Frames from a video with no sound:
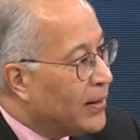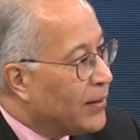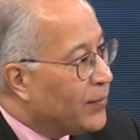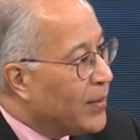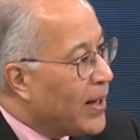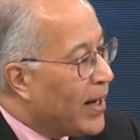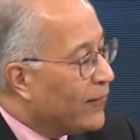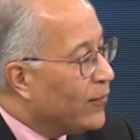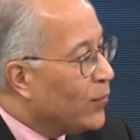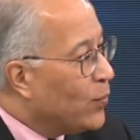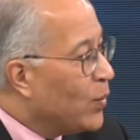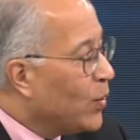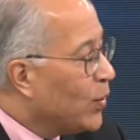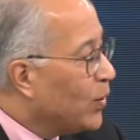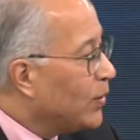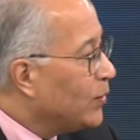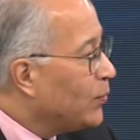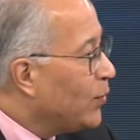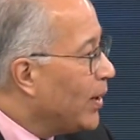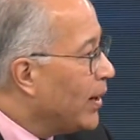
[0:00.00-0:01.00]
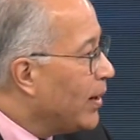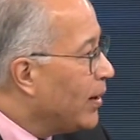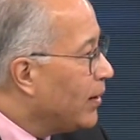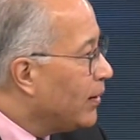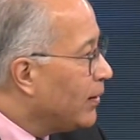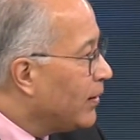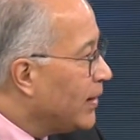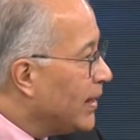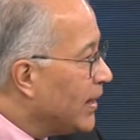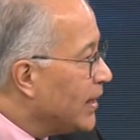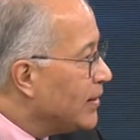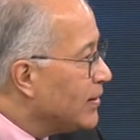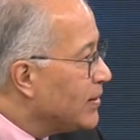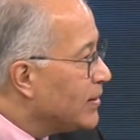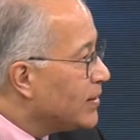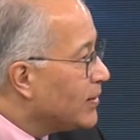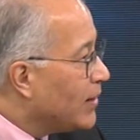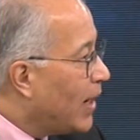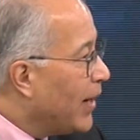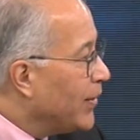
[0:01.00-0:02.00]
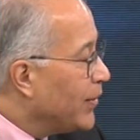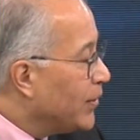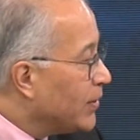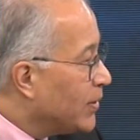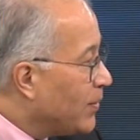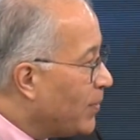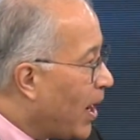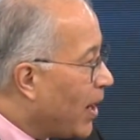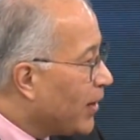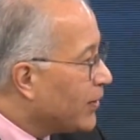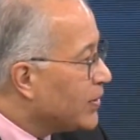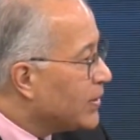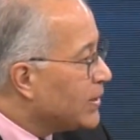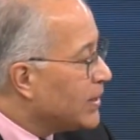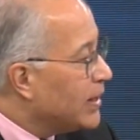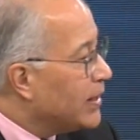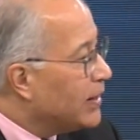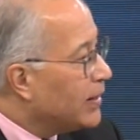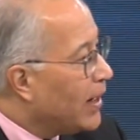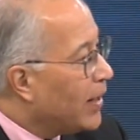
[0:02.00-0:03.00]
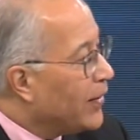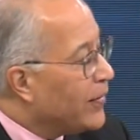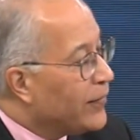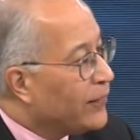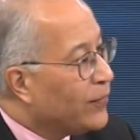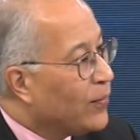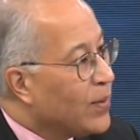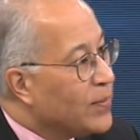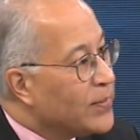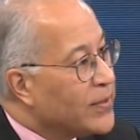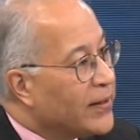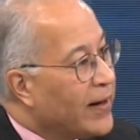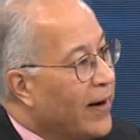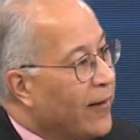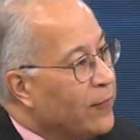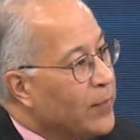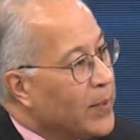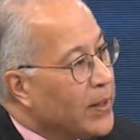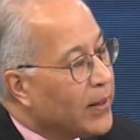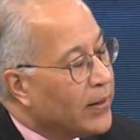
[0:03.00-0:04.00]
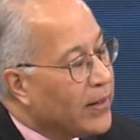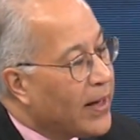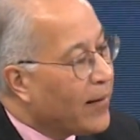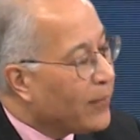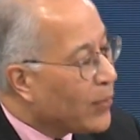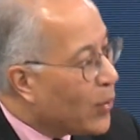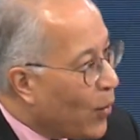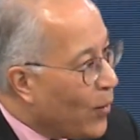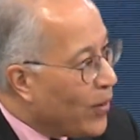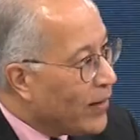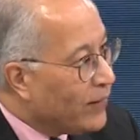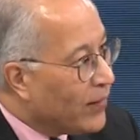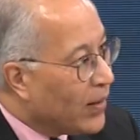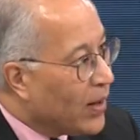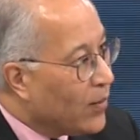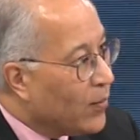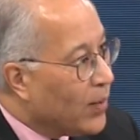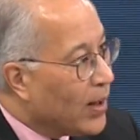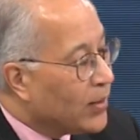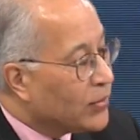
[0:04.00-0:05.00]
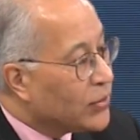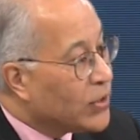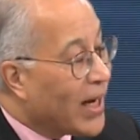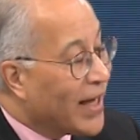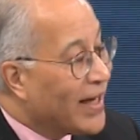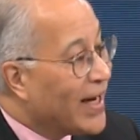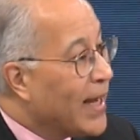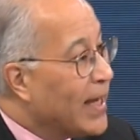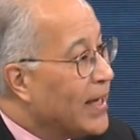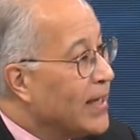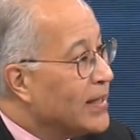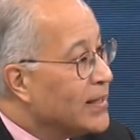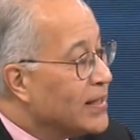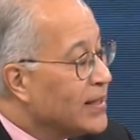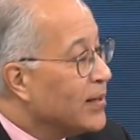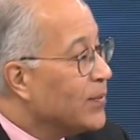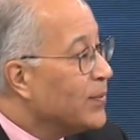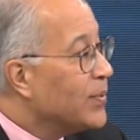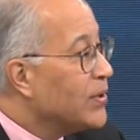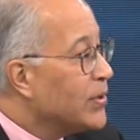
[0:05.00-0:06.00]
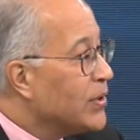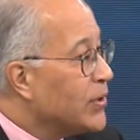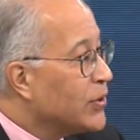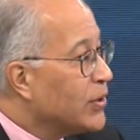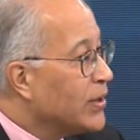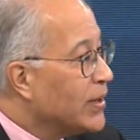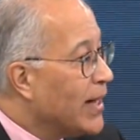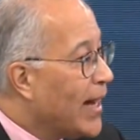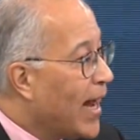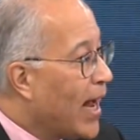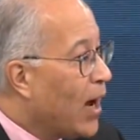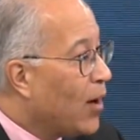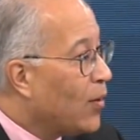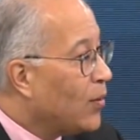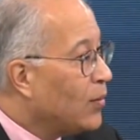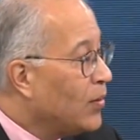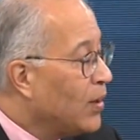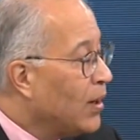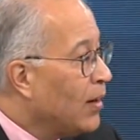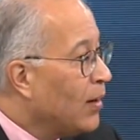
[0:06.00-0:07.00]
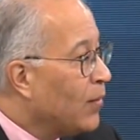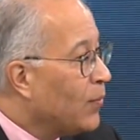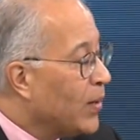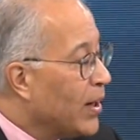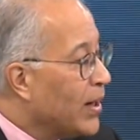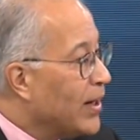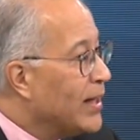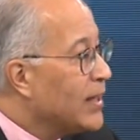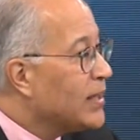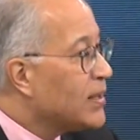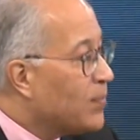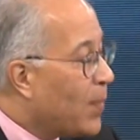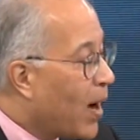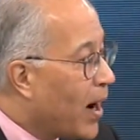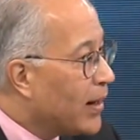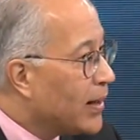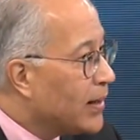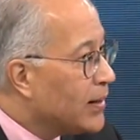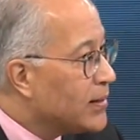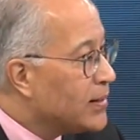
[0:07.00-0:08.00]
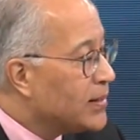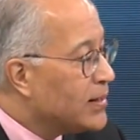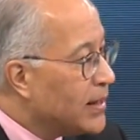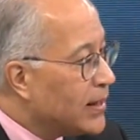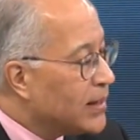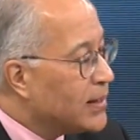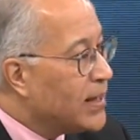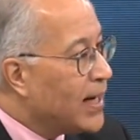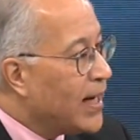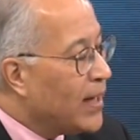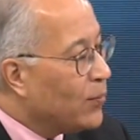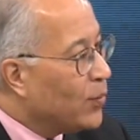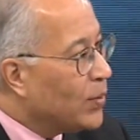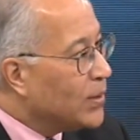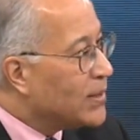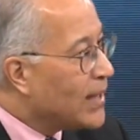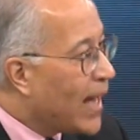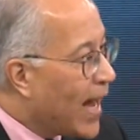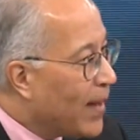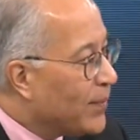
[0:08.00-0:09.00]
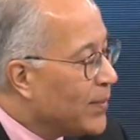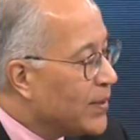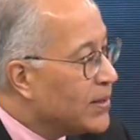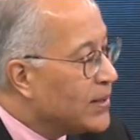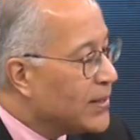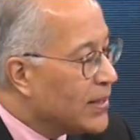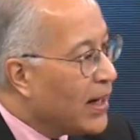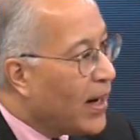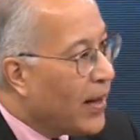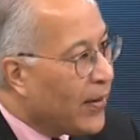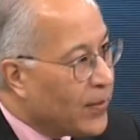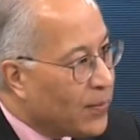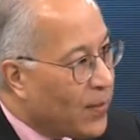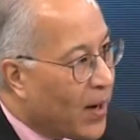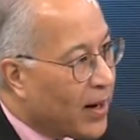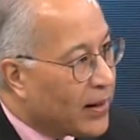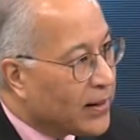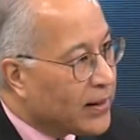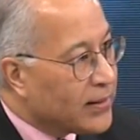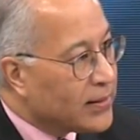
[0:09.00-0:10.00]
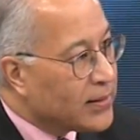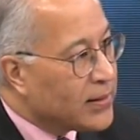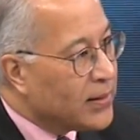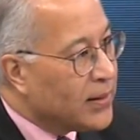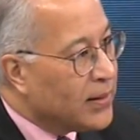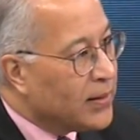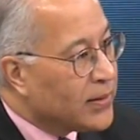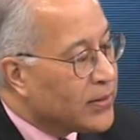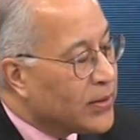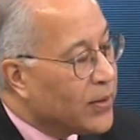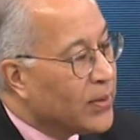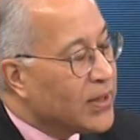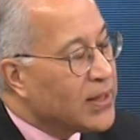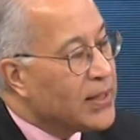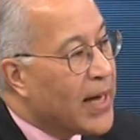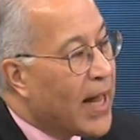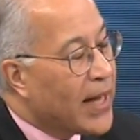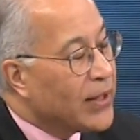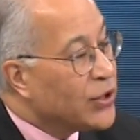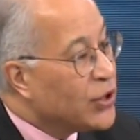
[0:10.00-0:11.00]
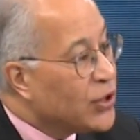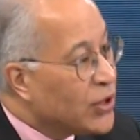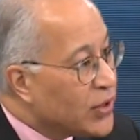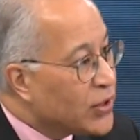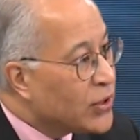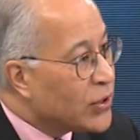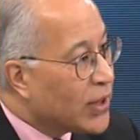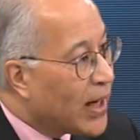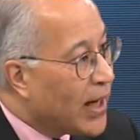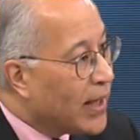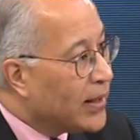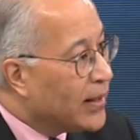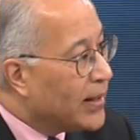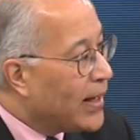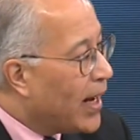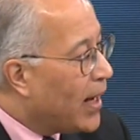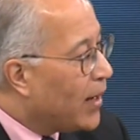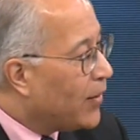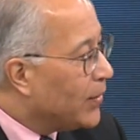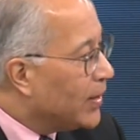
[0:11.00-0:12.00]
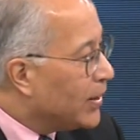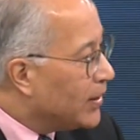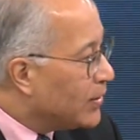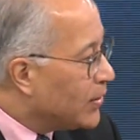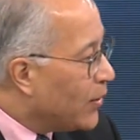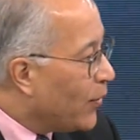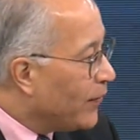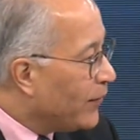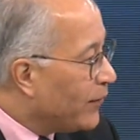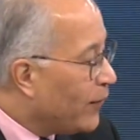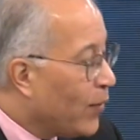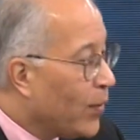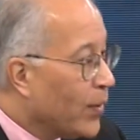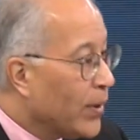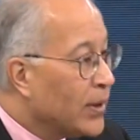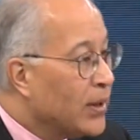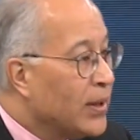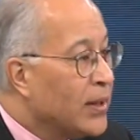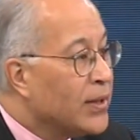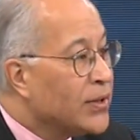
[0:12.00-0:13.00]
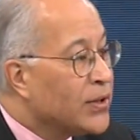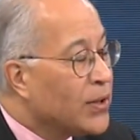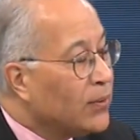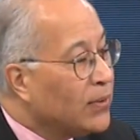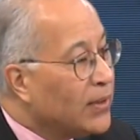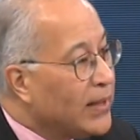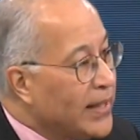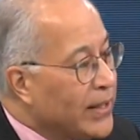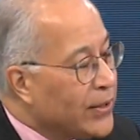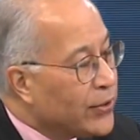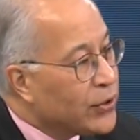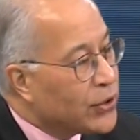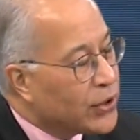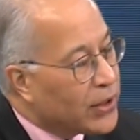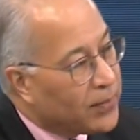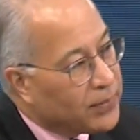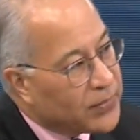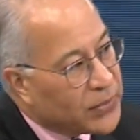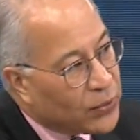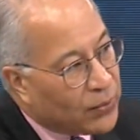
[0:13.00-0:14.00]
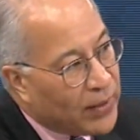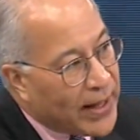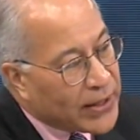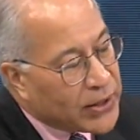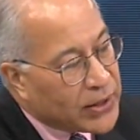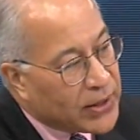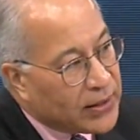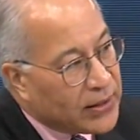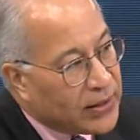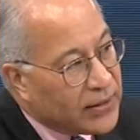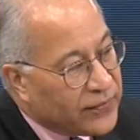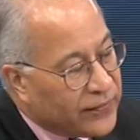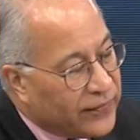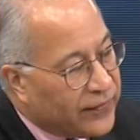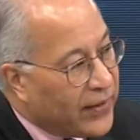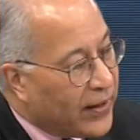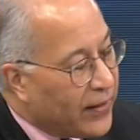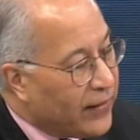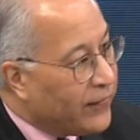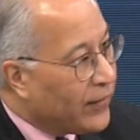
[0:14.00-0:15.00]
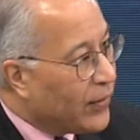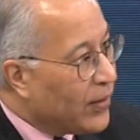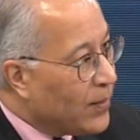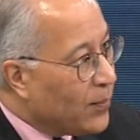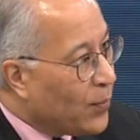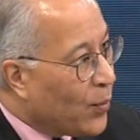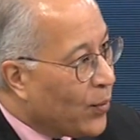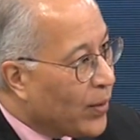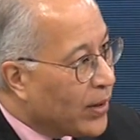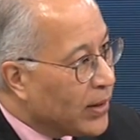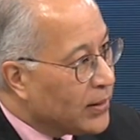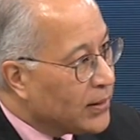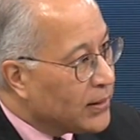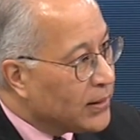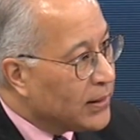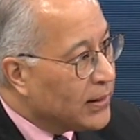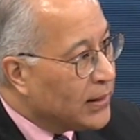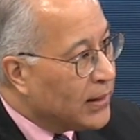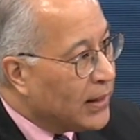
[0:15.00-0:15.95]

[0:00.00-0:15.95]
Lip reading: We have a world where things under democracy and other forms of government are now going very well. China is in a position now where its markets dictate what happens in other markets. So it's not just China now going forward. So leadership, direction is very, very important.